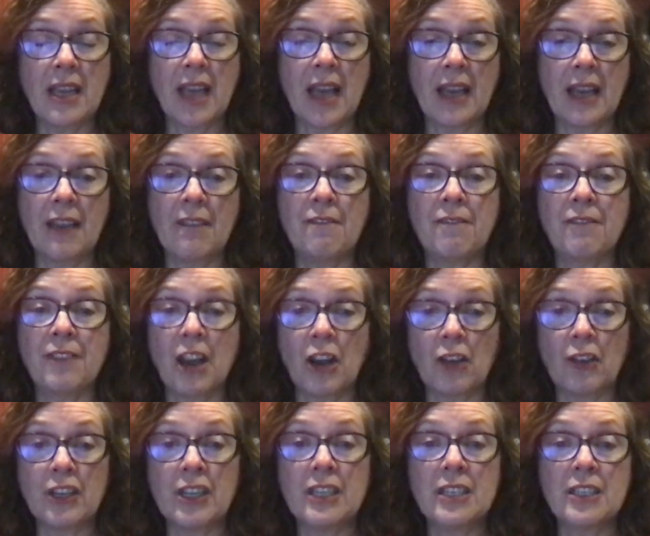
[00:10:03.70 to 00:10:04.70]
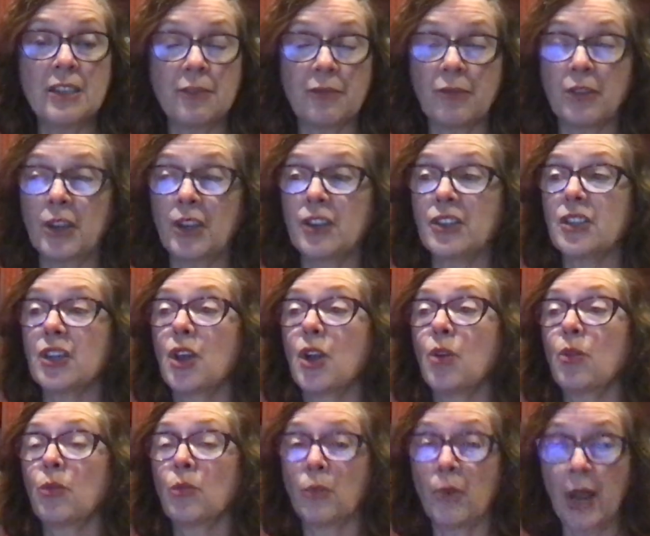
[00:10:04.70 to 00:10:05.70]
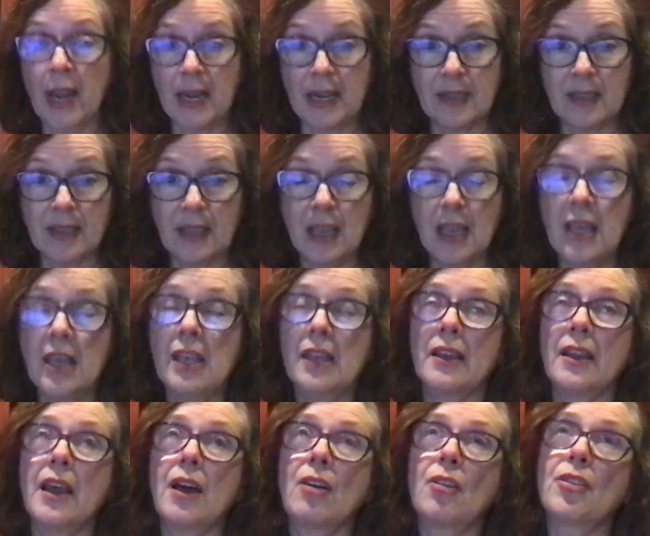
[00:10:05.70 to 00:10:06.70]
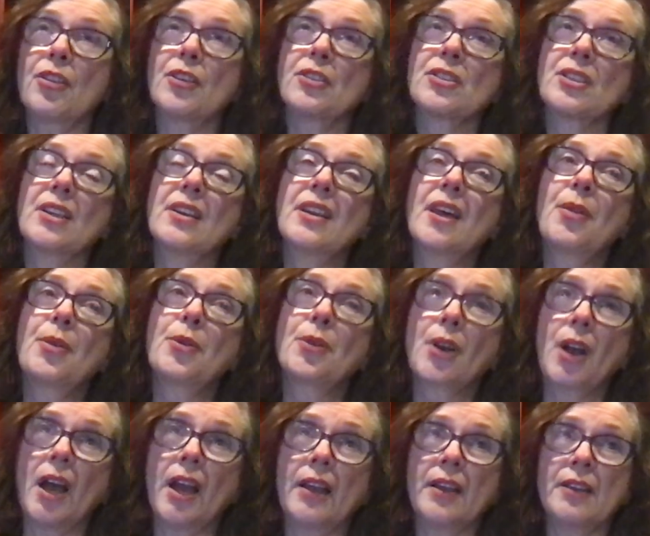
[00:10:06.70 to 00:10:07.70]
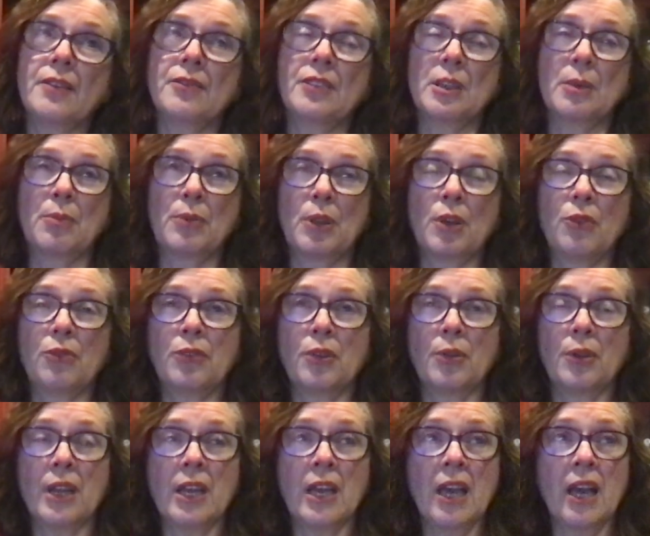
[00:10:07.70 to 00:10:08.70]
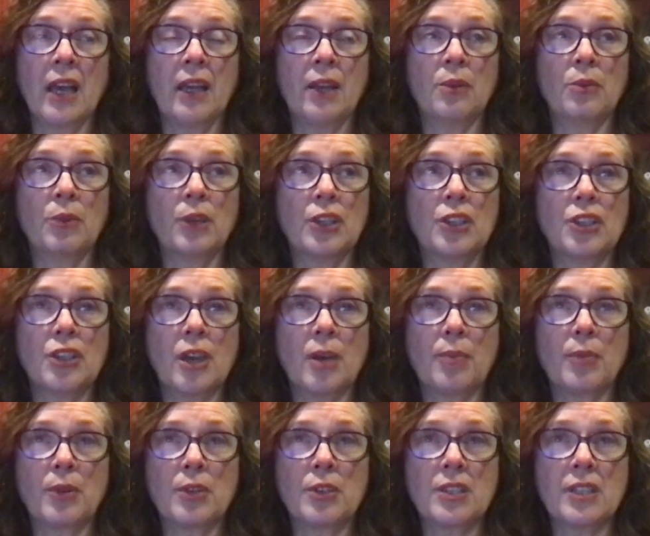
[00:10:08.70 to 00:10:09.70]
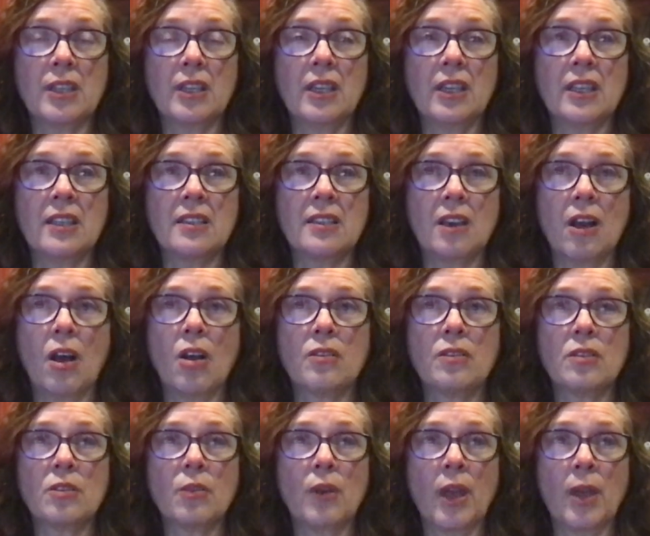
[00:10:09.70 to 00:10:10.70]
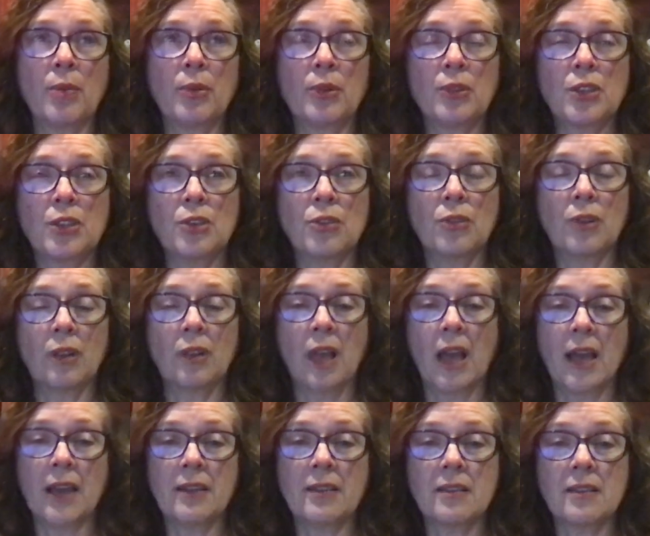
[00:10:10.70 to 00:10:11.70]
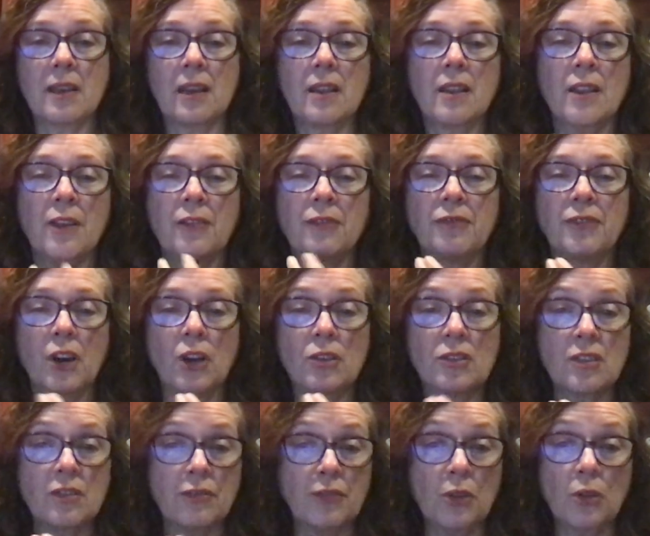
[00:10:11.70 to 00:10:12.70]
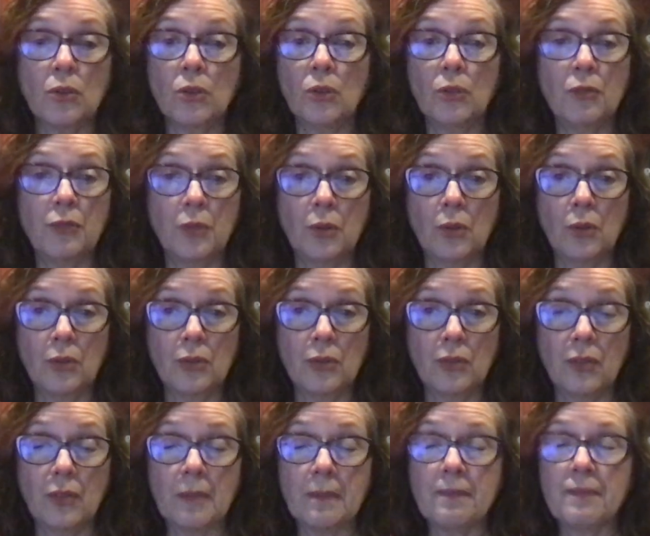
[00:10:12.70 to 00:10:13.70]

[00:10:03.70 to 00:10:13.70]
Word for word: at a very different rate. Now, there's another kind of diplophonia in which a person is also able to utilize the false vocal folds.